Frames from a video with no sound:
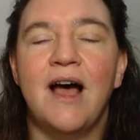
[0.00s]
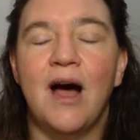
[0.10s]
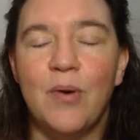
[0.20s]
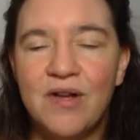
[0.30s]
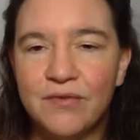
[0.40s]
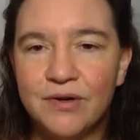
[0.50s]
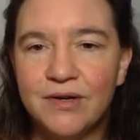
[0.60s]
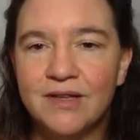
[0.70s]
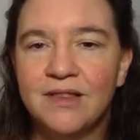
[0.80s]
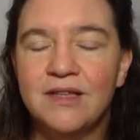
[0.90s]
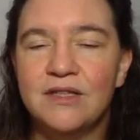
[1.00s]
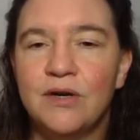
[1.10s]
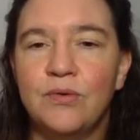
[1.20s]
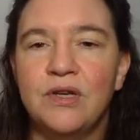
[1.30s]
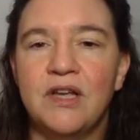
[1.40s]
However, this
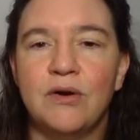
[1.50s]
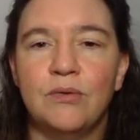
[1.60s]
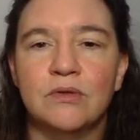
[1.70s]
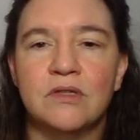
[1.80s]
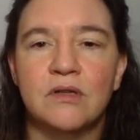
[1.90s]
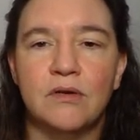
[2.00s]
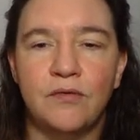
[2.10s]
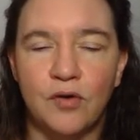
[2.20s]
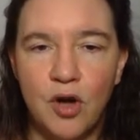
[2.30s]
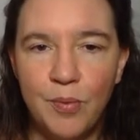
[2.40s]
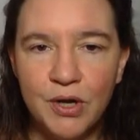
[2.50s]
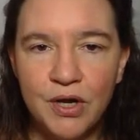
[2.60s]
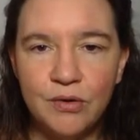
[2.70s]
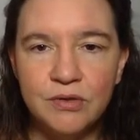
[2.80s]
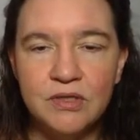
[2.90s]
only holds for Goppa
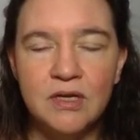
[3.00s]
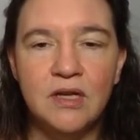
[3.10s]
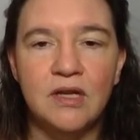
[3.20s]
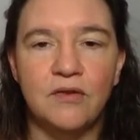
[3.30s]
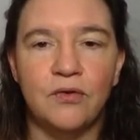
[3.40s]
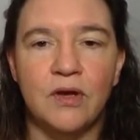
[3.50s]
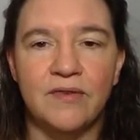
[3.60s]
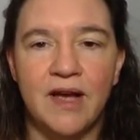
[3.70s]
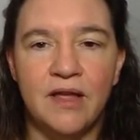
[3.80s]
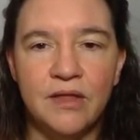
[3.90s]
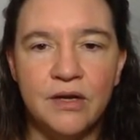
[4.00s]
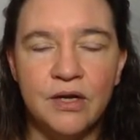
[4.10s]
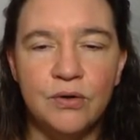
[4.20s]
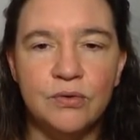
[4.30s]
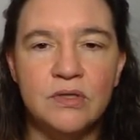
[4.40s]
codes. If you have other
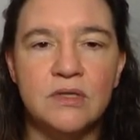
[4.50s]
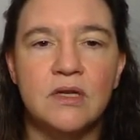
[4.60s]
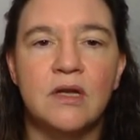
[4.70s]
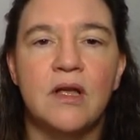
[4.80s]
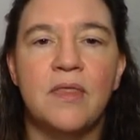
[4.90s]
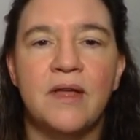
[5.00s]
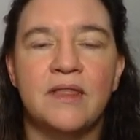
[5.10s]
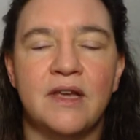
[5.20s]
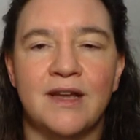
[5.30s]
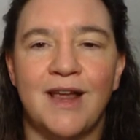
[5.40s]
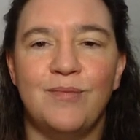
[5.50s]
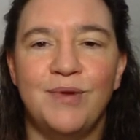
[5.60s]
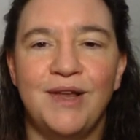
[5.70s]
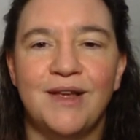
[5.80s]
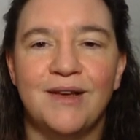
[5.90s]
codes, then there can
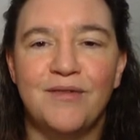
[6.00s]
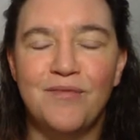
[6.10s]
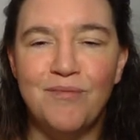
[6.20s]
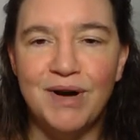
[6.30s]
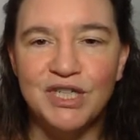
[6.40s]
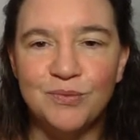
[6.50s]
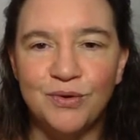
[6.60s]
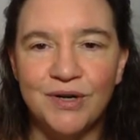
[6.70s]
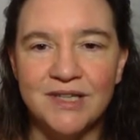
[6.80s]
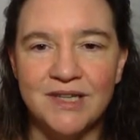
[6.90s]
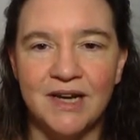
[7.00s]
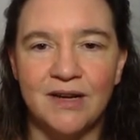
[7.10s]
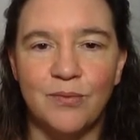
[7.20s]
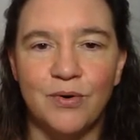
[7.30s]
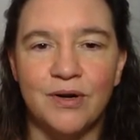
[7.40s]
be much more
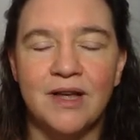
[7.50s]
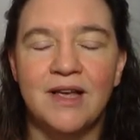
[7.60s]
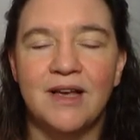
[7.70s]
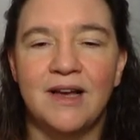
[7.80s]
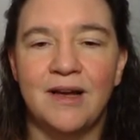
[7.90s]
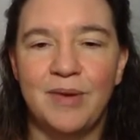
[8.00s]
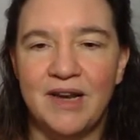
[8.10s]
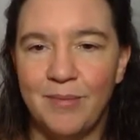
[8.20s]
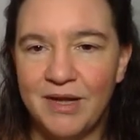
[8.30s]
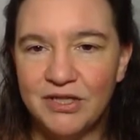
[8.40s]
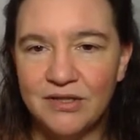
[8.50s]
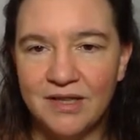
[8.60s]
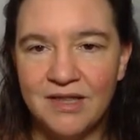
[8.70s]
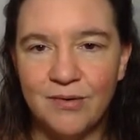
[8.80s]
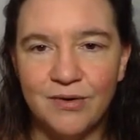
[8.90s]
exciting work. I mean, I mentioned
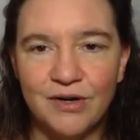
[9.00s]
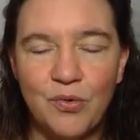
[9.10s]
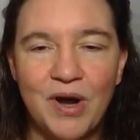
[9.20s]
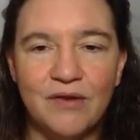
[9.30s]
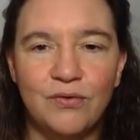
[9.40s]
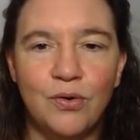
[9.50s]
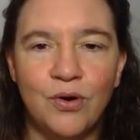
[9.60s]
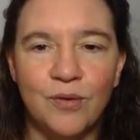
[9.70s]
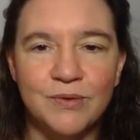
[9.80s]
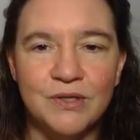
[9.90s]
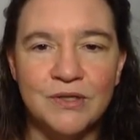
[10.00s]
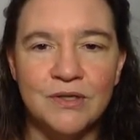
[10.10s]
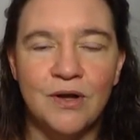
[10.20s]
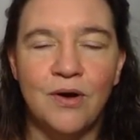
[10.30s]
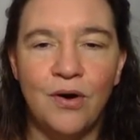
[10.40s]
there were quite a few corpses
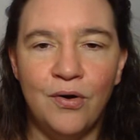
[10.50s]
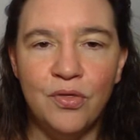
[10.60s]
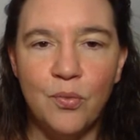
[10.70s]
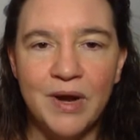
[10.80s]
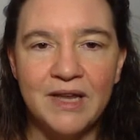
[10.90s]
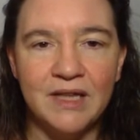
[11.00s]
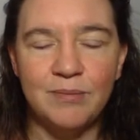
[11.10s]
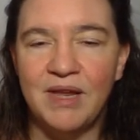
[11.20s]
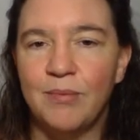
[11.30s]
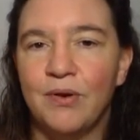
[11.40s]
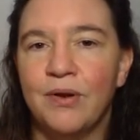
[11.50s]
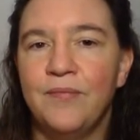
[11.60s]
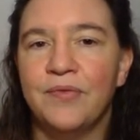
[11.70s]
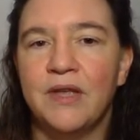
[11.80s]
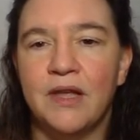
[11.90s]
on the way that people
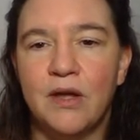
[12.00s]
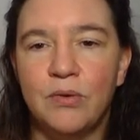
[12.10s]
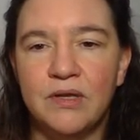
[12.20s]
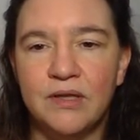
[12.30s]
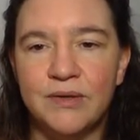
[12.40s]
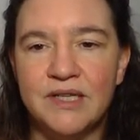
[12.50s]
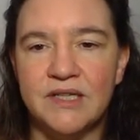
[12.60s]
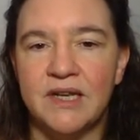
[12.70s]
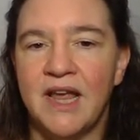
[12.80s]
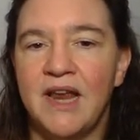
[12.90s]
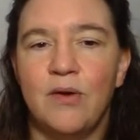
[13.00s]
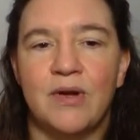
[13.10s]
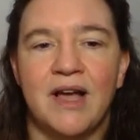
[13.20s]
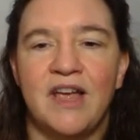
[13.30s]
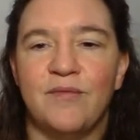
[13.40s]
in Coding three said, hey, look,
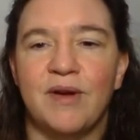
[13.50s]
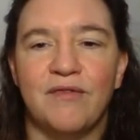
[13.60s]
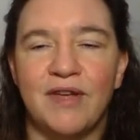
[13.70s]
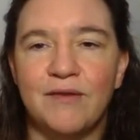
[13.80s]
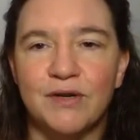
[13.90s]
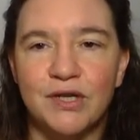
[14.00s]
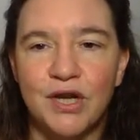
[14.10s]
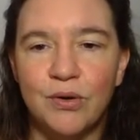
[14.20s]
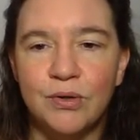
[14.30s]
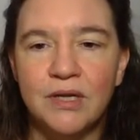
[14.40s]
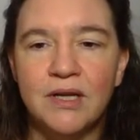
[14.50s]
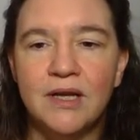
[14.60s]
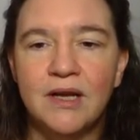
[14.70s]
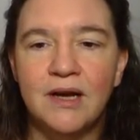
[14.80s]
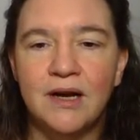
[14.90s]
I have my favorite code.
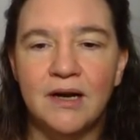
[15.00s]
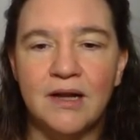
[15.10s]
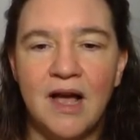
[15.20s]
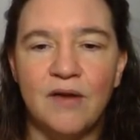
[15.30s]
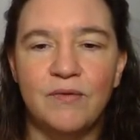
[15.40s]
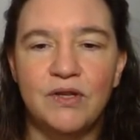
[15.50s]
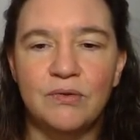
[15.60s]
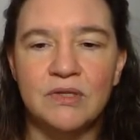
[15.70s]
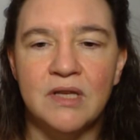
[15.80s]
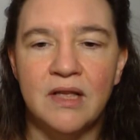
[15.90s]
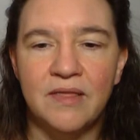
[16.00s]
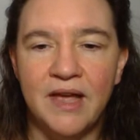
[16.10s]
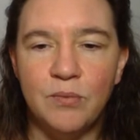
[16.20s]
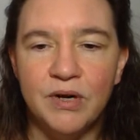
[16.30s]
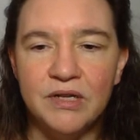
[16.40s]
Uh, can't we use
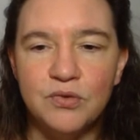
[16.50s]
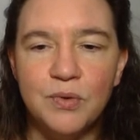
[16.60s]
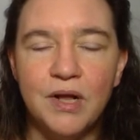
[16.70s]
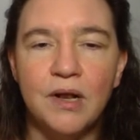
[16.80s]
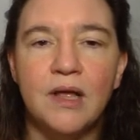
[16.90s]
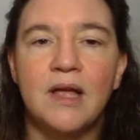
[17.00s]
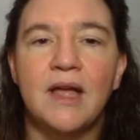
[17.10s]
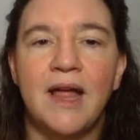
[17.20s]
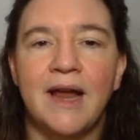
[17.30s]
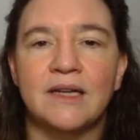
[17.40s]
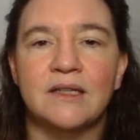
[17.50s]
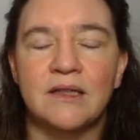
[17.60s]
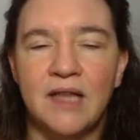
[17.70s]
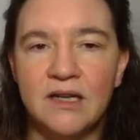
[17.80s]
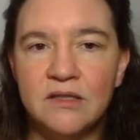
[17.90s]
that one as well? And
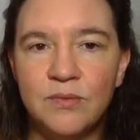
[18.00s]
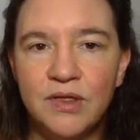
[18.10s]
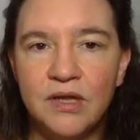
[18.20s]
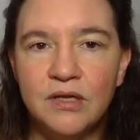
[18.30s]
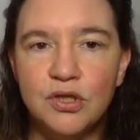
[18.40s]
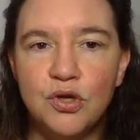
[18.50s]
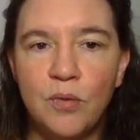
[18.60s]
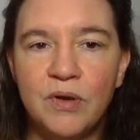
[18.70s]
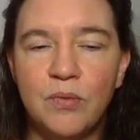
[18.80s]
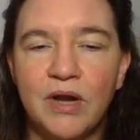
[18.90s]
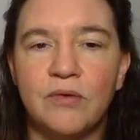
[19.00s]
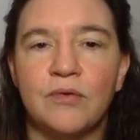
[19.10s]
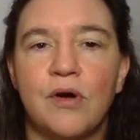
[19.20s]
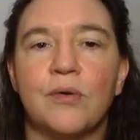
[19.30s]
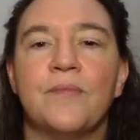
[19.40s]
that is where things normally went
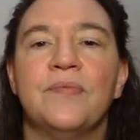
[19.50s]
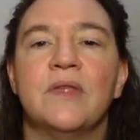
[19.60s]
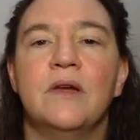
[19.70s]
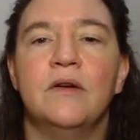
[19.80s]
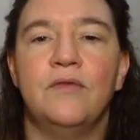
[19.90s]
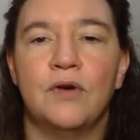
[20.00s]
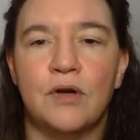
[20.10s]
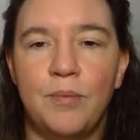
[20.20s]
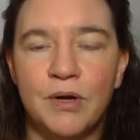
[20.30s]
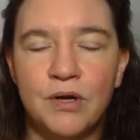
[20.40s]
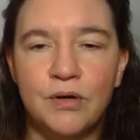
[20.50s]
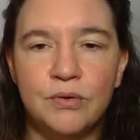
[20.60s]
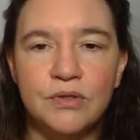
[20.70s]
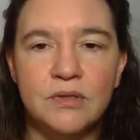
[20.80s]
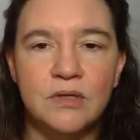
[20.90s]
wrong. For Goppa
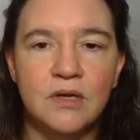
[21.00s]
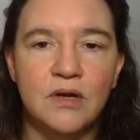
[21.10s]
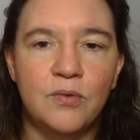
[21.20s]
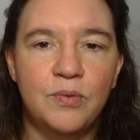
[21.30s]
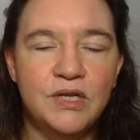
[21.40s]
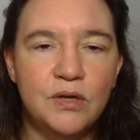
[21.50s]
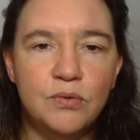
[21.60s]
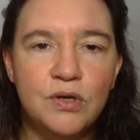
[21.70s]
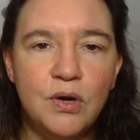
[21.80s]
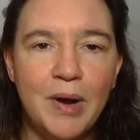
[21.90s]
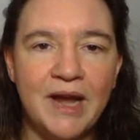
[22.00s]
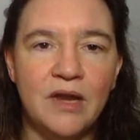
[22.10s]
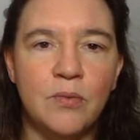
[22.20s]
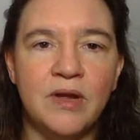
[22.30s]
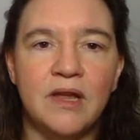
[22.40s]
codes, we don't know any
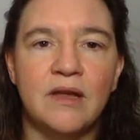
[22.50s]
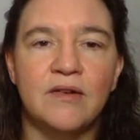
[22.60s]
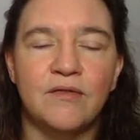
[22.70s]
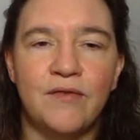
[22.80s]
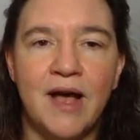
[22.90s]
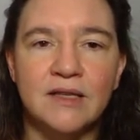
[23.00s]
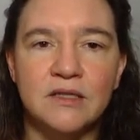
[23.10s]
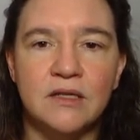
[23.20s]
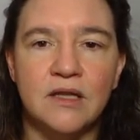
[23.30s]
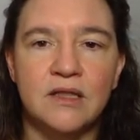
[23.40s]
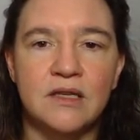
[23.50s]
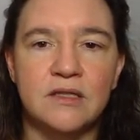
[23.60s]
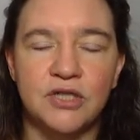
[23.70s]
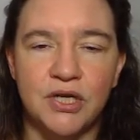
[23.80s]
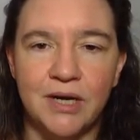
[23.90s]
way faster than these
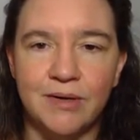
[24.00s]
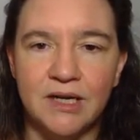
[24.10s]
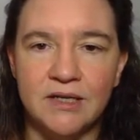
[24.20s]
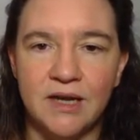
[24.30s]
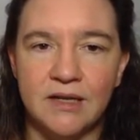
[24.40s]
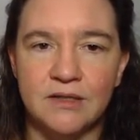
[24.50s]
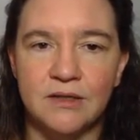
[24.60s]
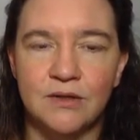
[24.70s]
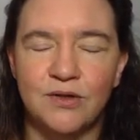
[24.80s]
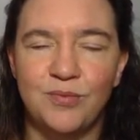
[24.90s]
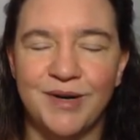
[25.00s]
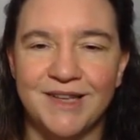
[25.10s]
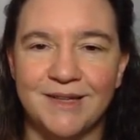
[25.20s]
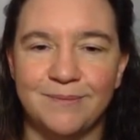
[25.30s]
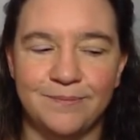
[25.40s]
generic attacks to break
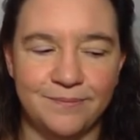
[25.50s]
them.